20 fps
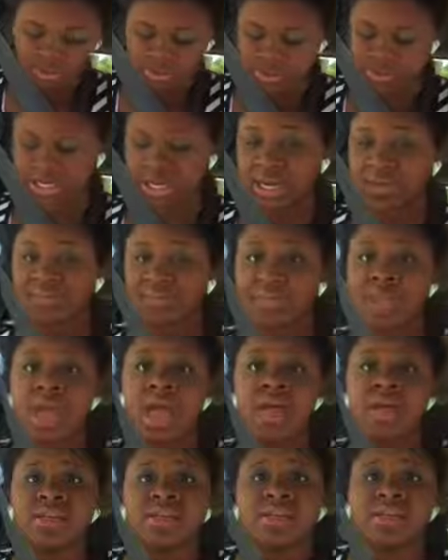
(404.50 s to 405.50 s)
so yeah
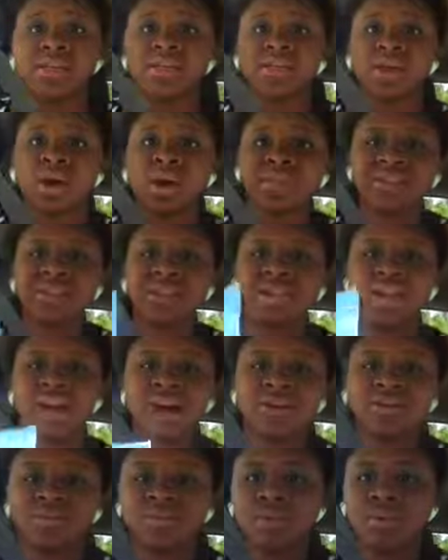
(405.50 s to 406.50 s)
that's all that I
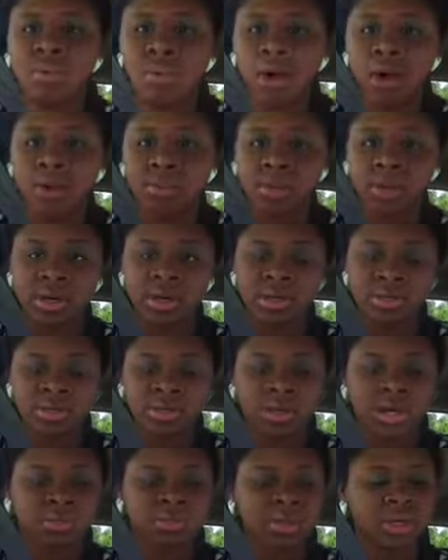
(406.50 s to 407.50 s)
got from Walmart
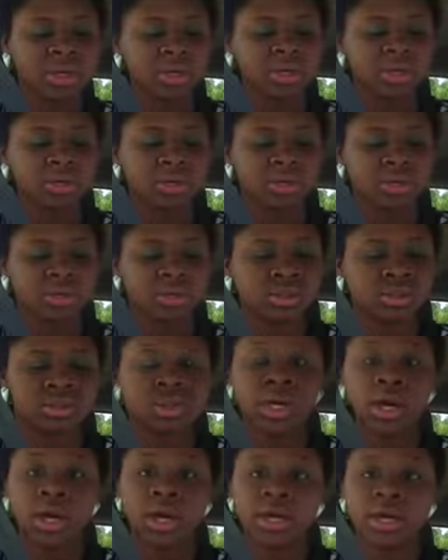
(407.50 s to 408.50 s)
so I'm gonna go into
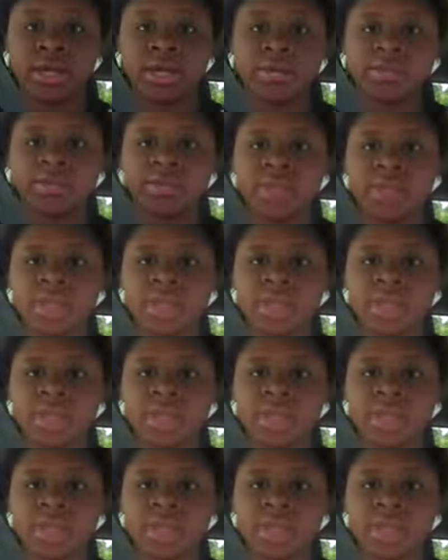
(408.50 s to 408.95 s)
Target